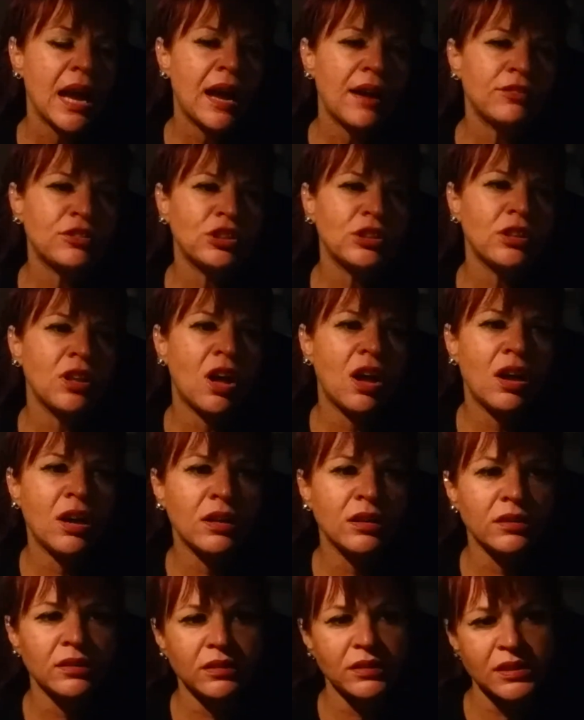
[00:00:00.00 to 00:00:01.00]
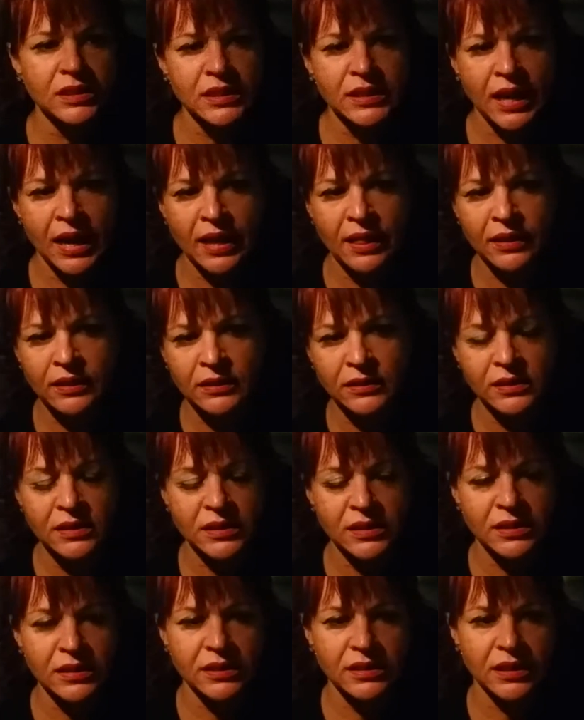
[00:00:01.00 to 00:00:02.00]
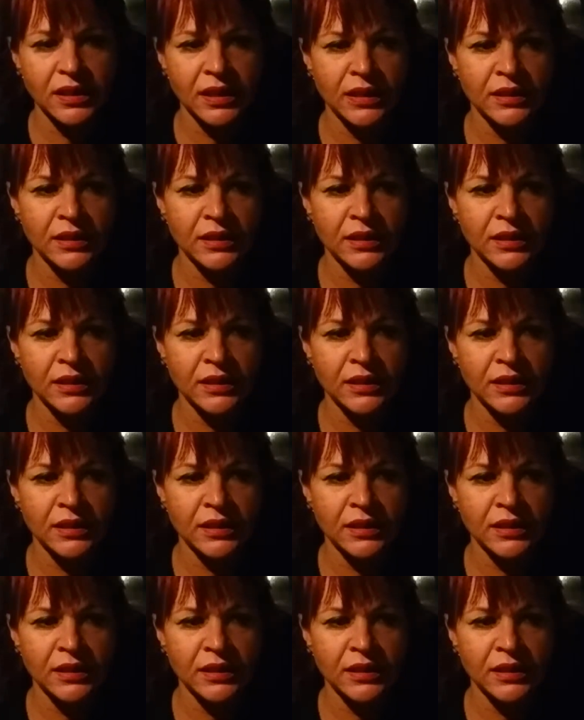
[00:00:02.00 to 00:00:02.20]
after a long silence